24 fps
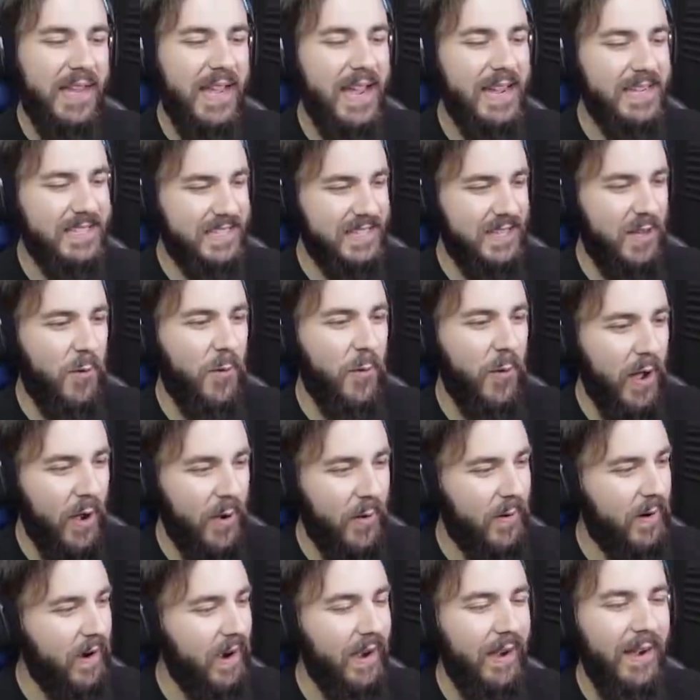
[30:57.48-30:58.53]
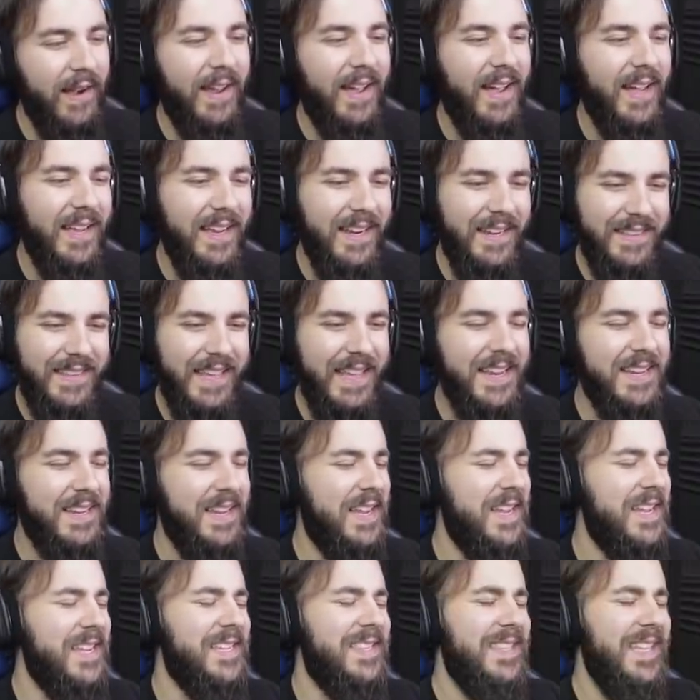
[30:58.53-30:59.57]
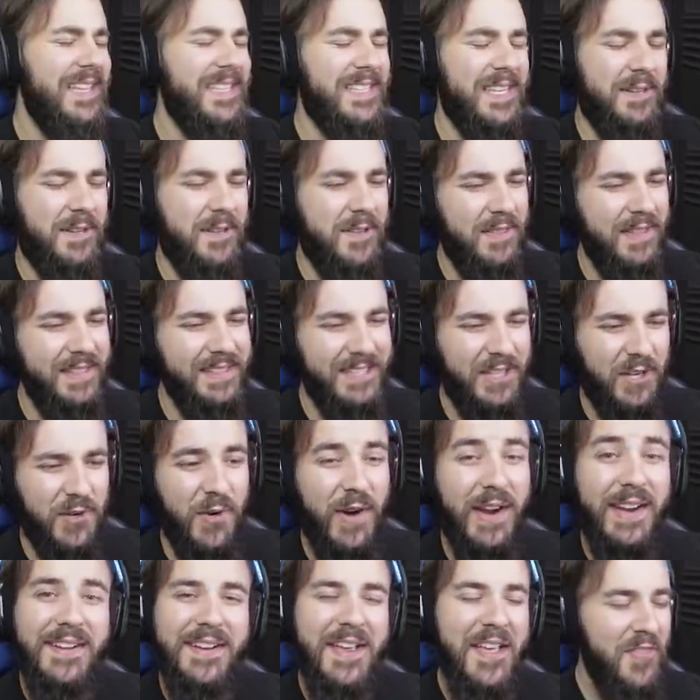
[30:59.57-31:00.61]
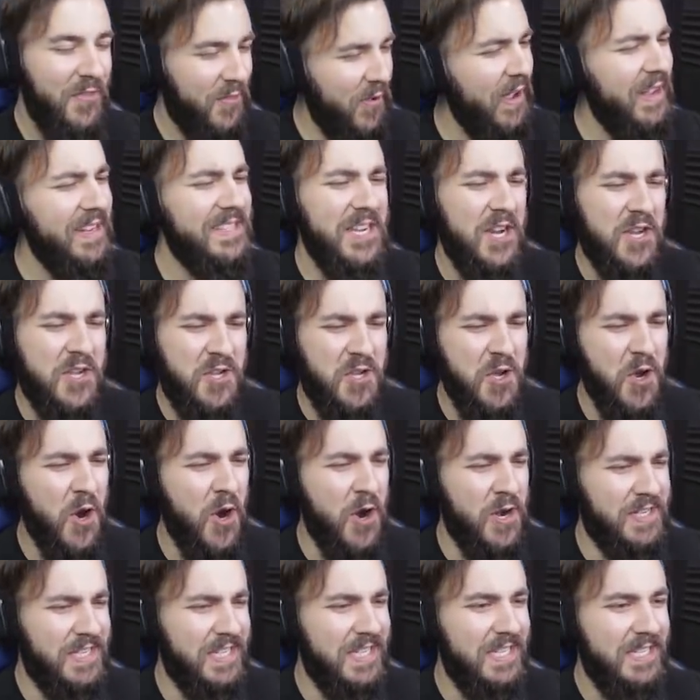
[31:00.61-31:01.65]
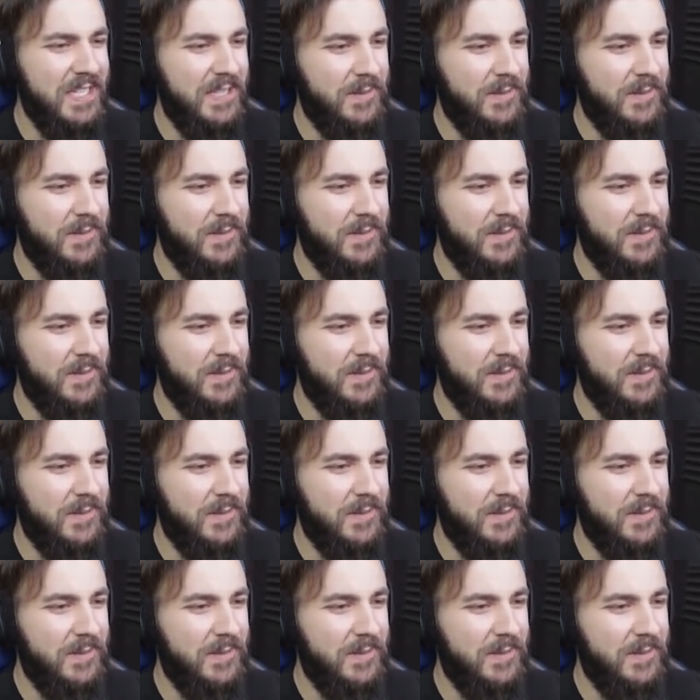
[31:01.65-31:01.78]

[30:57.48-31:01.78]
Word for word: gas in the world right now. Thing is, things are things are great. Things are good.